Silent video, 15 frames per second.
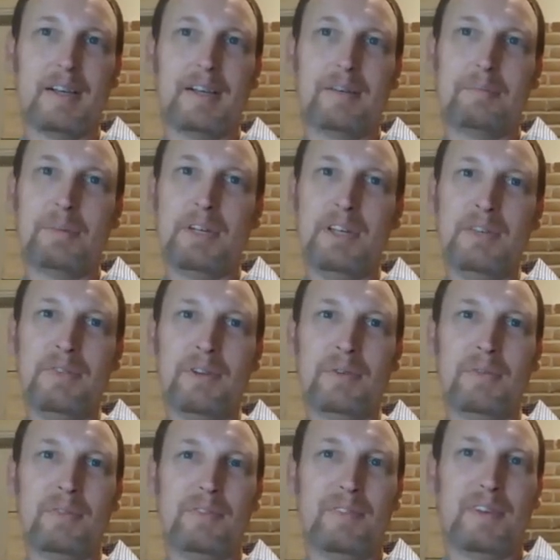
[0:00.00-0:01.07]
But
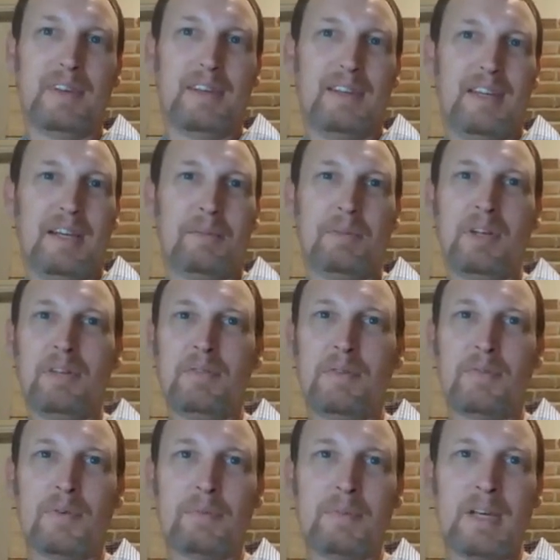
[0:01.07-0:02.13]
even
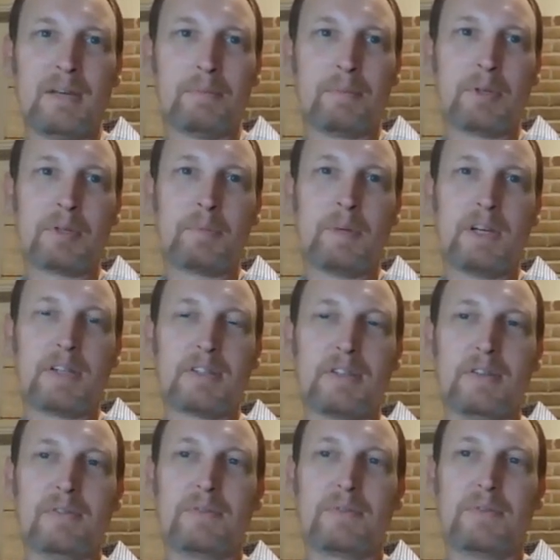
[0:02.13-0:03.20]
from that
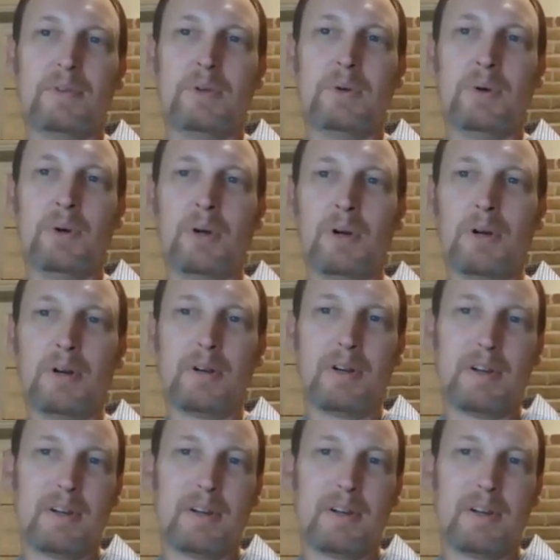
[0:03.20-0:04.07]
perspective, your